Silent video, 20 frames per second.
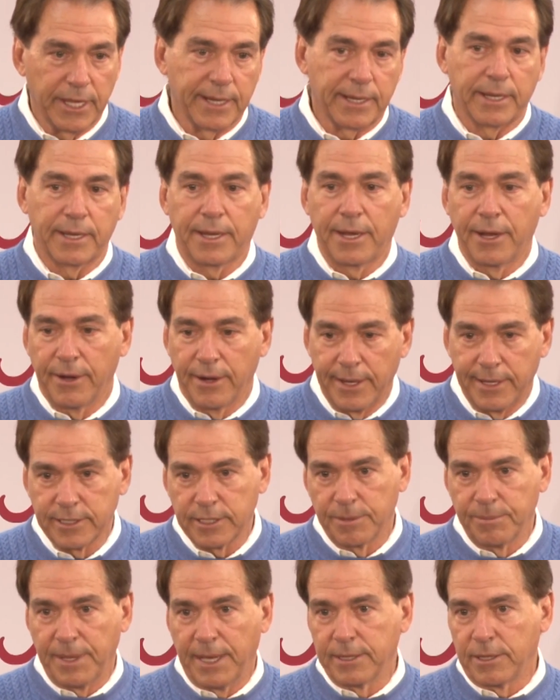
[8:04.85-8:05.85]
I could care
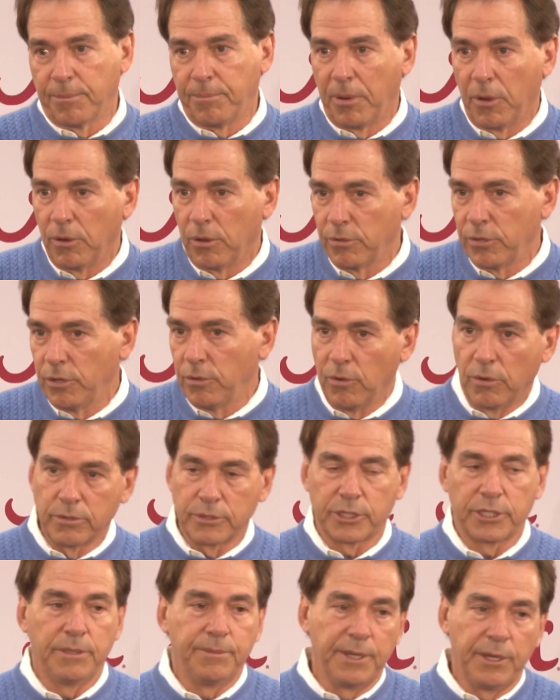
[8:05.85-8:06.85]
less about the poll. You won't
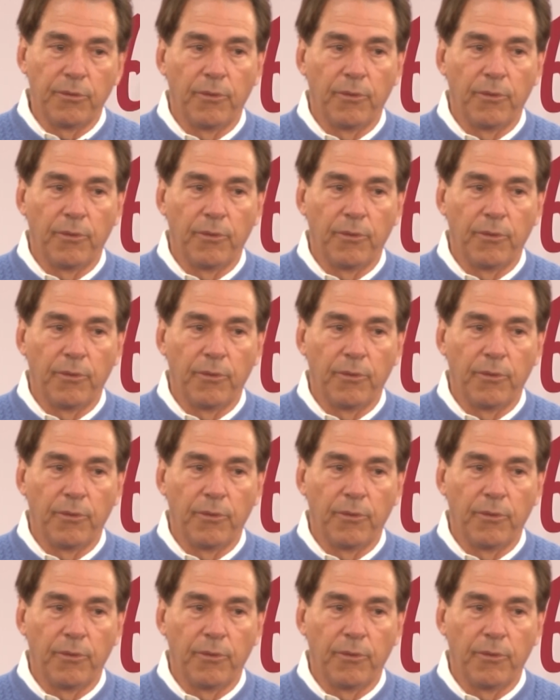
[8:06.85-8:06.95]
see me